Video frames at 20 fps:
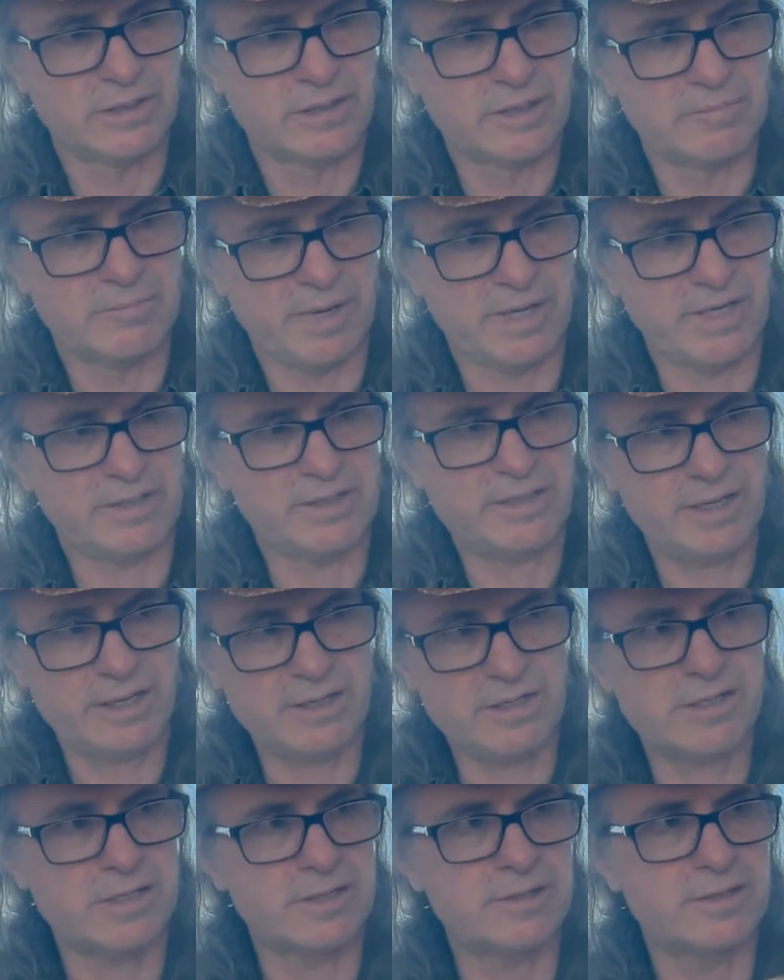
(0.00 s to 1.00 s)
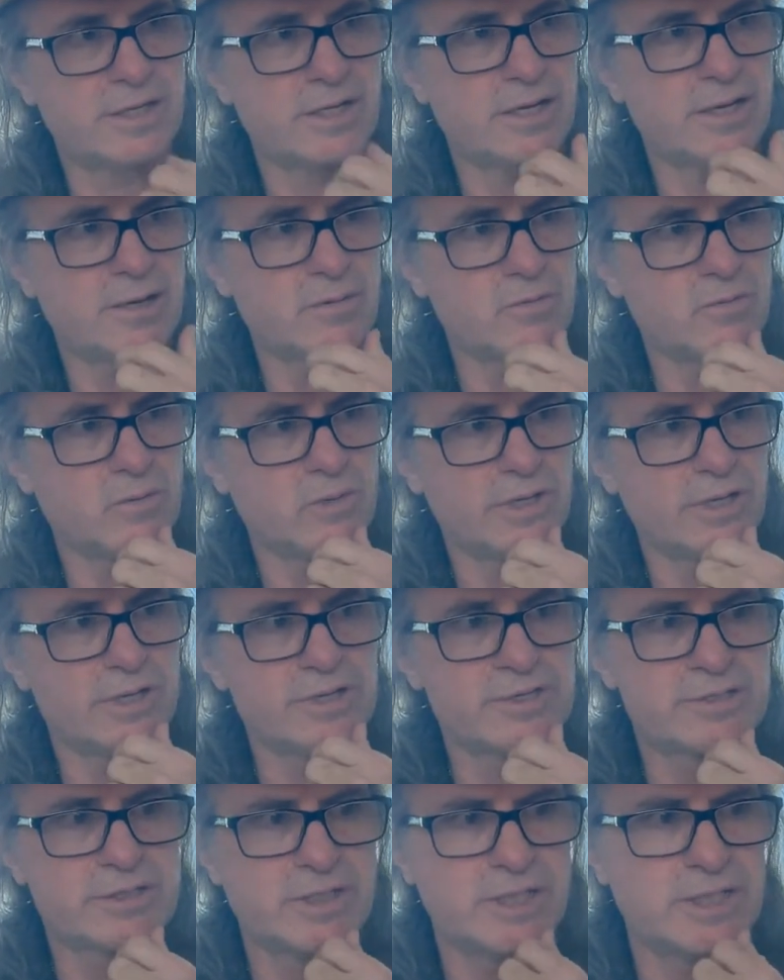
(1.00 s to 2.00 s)
my intention, there
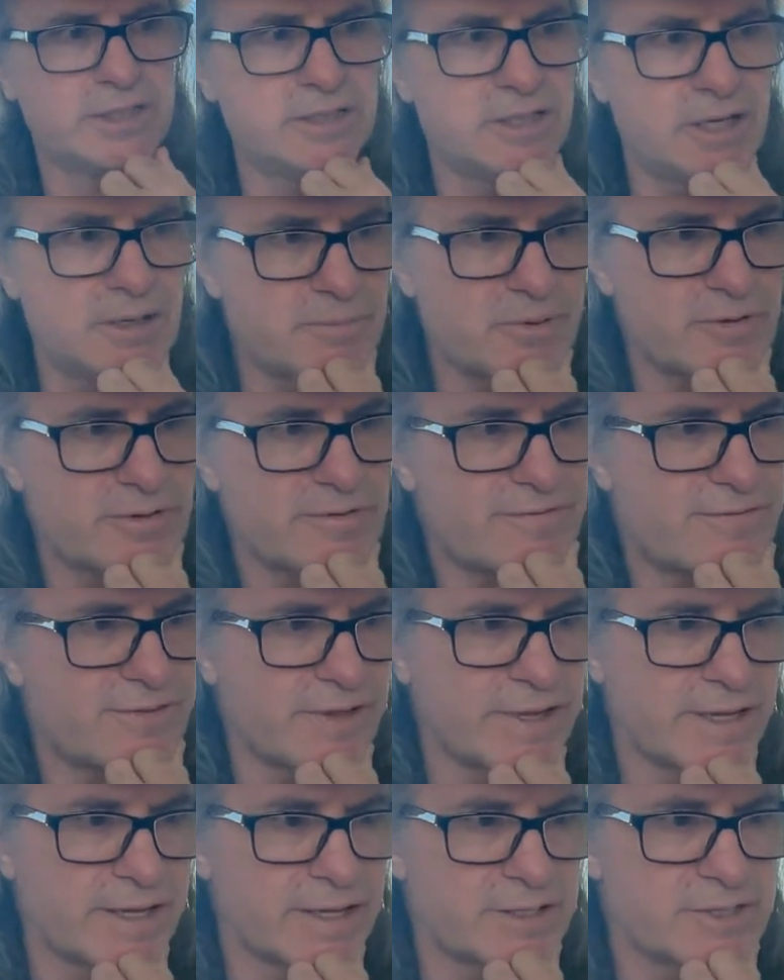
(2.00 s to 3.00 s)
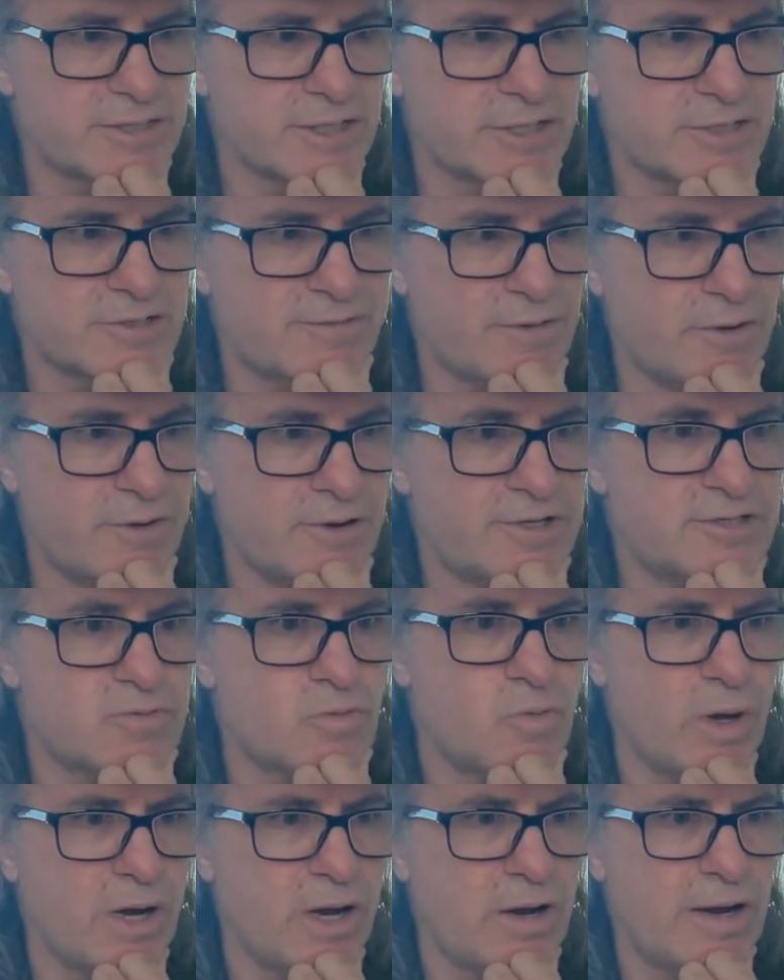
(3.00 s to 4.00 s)
was a number of things as far as
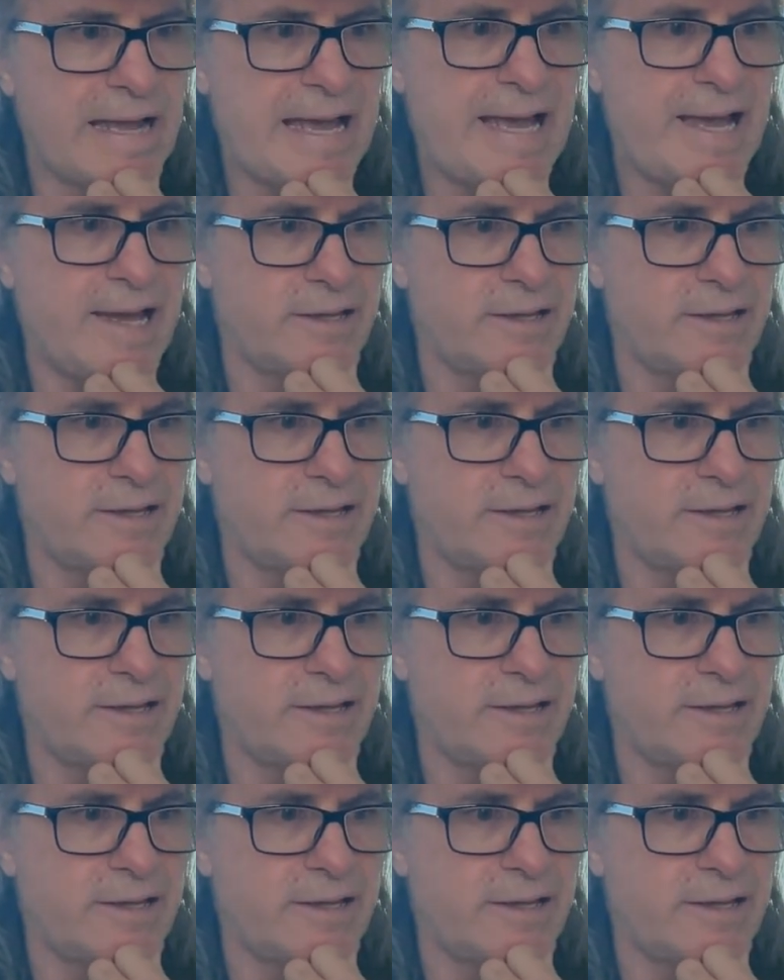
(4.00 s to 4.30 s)
where